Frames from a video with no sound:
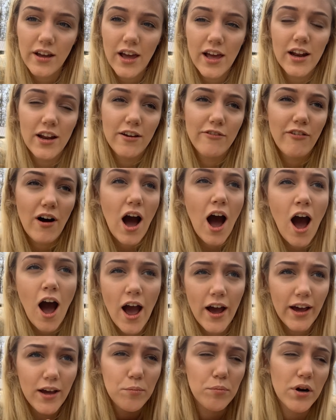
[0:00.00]
And if
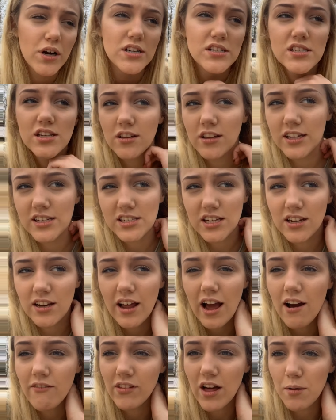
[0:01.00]
I personally didn't
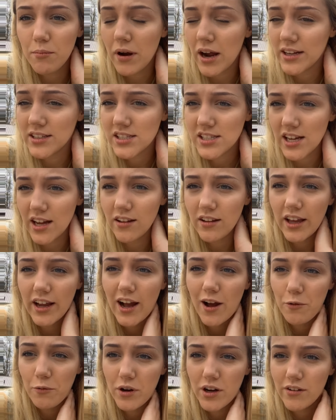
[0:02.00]
have that mindset,
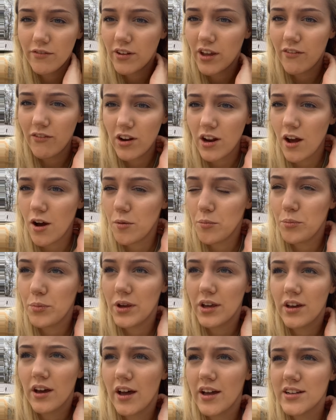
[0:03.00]
like I would have given up
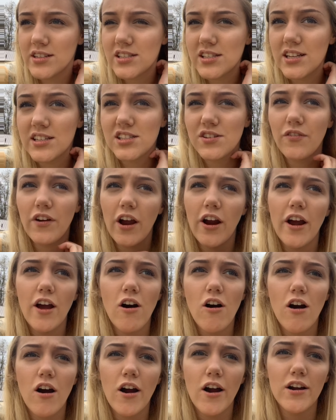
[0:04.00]
because it's very
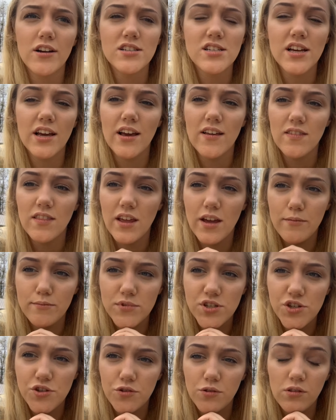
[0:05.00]
hard to get
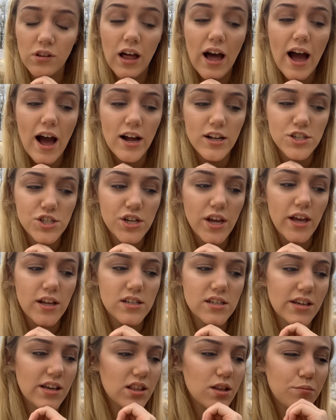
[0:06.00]
them to latch
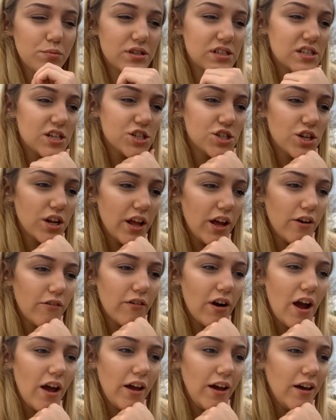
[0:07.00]
and to get the positioning
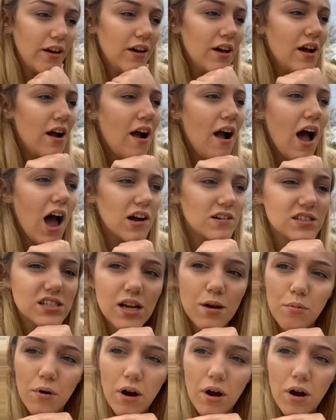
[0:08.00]
right. I would say